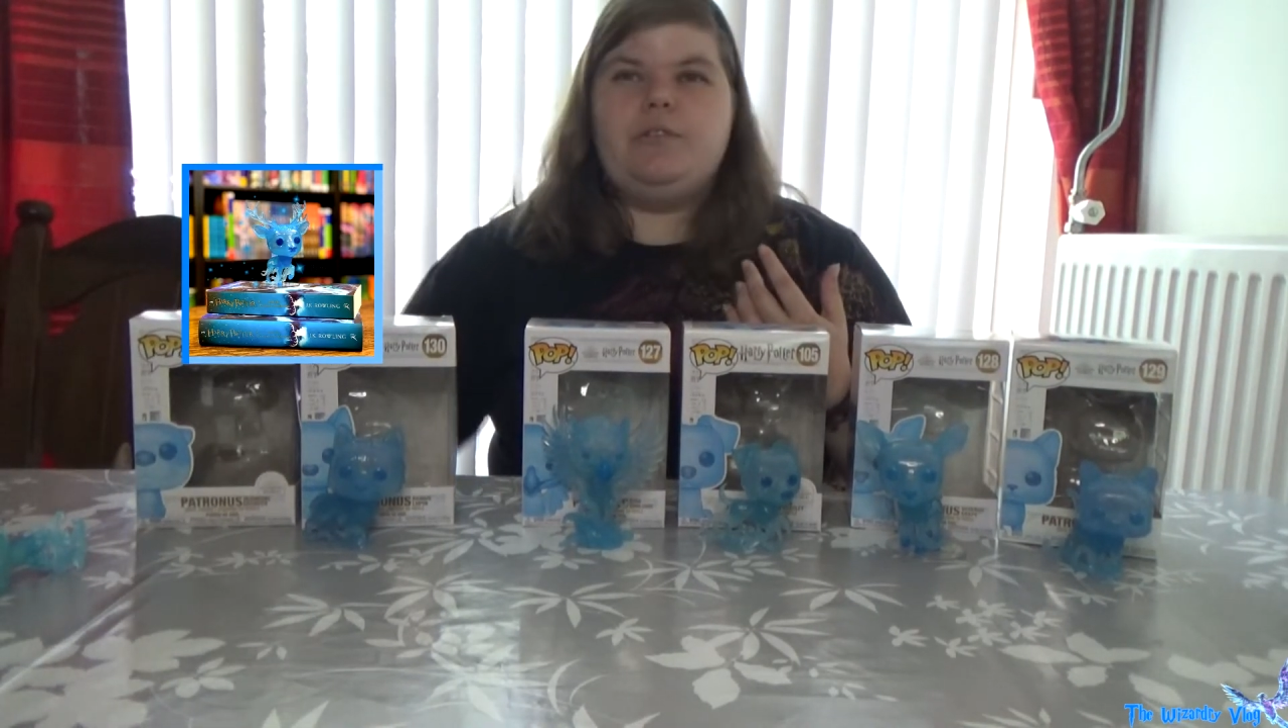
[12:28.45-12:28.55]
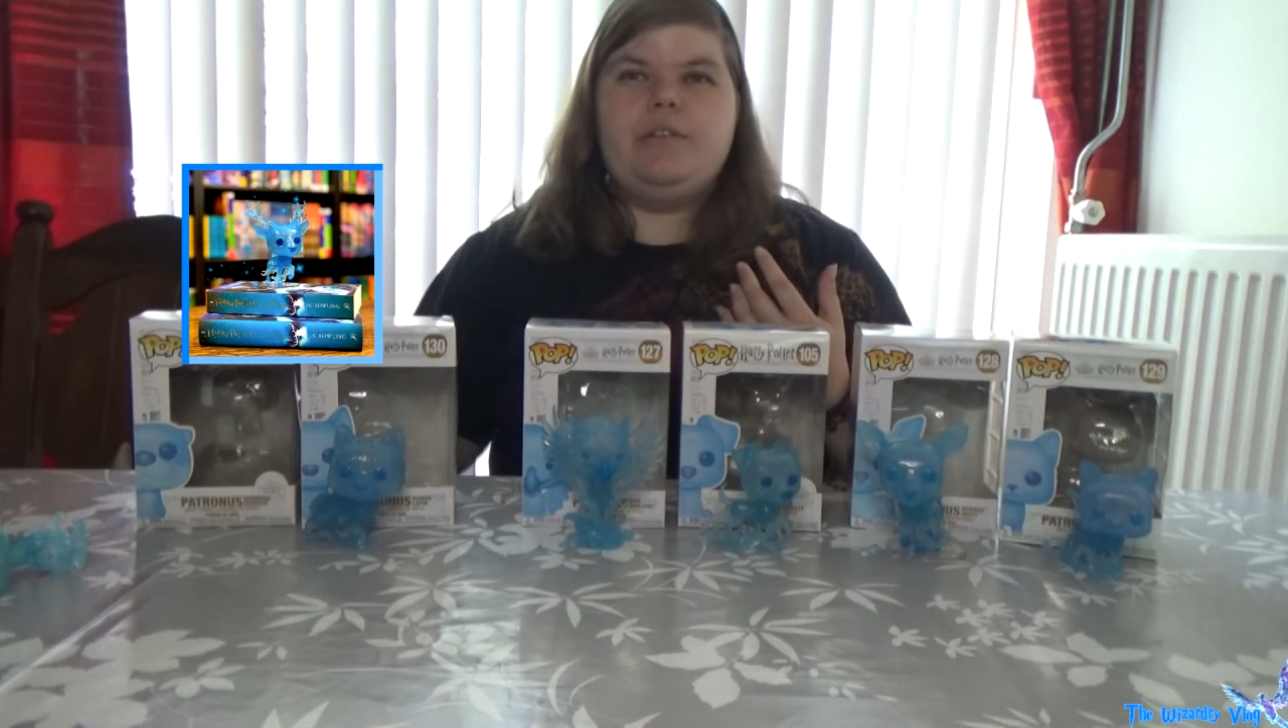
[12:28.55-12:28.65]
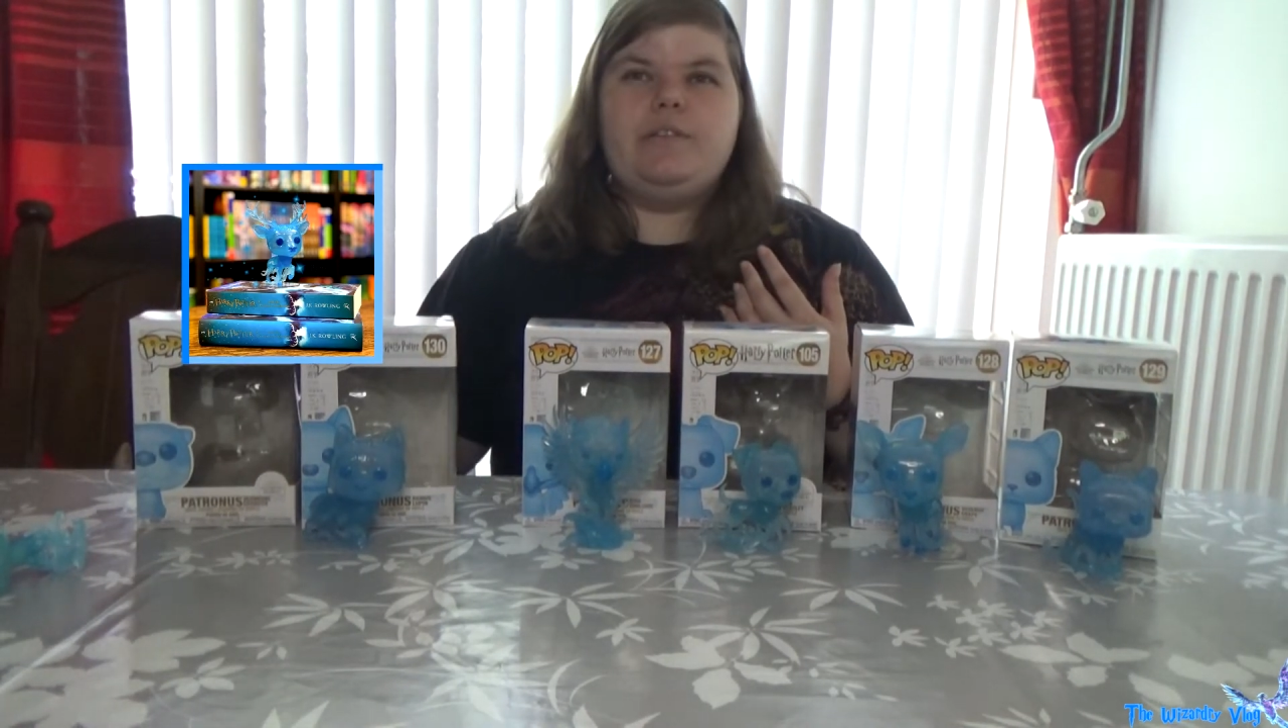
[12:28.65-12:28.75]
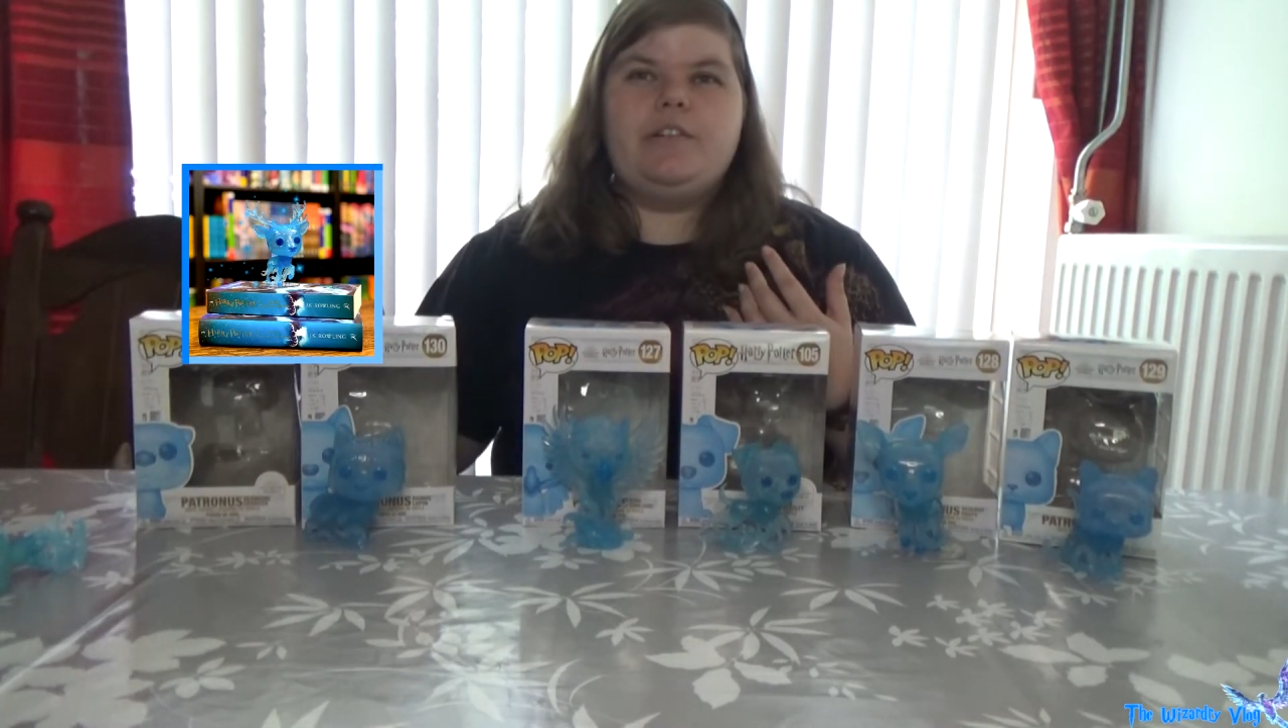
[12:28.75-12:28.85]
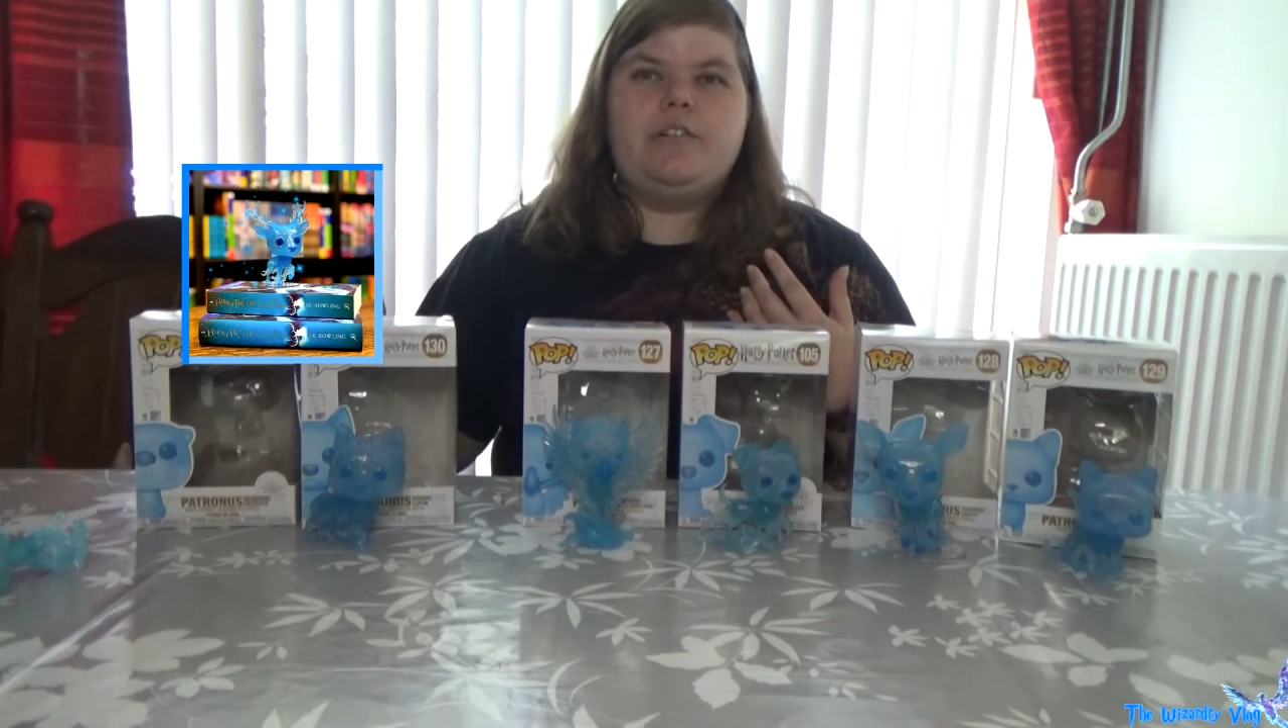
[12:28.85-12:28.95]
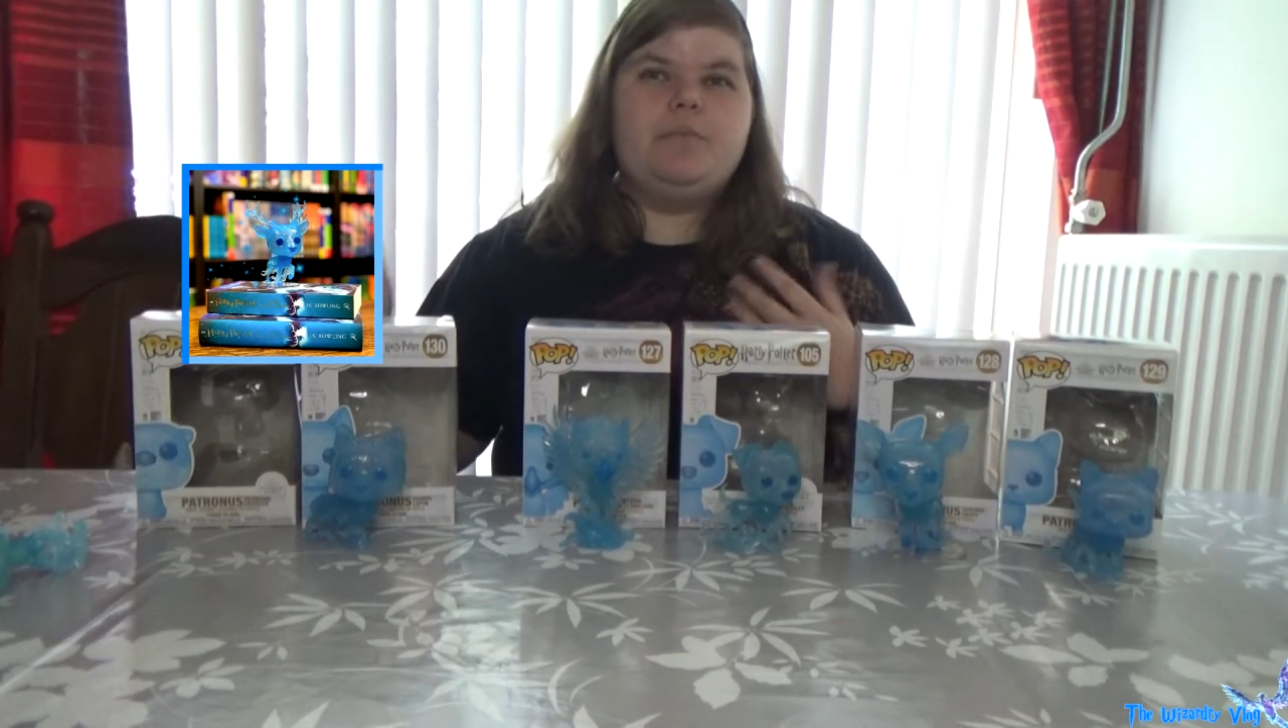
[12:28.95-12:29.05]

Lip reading: if there are